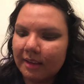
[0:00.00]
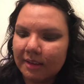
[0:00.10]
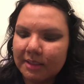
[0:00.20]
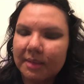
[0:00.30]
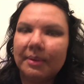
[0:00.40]

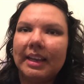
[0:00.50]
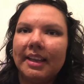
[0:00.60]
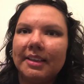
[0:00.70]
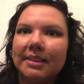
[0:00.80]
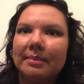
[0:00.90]
also why I
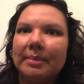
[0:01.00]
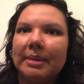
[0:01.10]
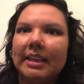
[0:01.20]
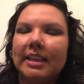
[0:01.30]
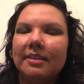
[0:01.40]
use my
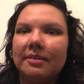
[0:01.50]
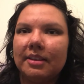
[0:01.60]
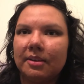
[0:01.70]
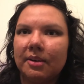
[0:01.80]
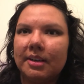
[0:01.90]
pinky for
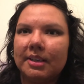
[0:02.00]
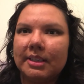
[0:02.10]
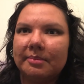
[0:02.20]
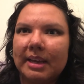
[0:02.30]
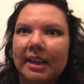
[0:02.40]
the
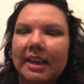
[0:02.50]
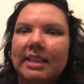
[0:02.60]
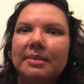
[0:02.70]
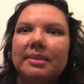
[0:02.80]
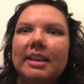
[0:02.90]
corners of my
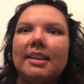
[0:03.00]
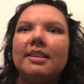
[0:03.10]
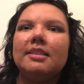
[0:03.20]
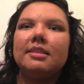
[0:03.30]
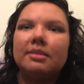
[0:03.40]
eyes when I
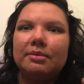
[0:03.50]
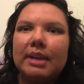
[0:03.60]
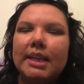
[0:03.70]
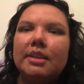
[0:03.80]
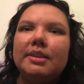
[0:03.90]

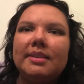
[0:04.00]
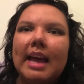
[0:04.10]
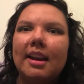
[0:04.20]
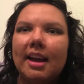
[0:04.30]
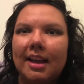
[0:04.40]
try to do
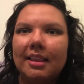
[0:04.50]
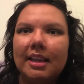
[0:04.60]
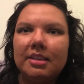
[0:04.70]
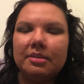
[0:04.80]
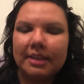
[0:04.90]
that
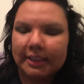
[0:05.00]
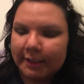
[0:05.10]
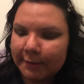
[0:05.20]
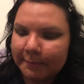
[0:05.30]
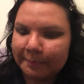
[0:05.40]
highlight
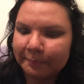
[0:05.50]
trick.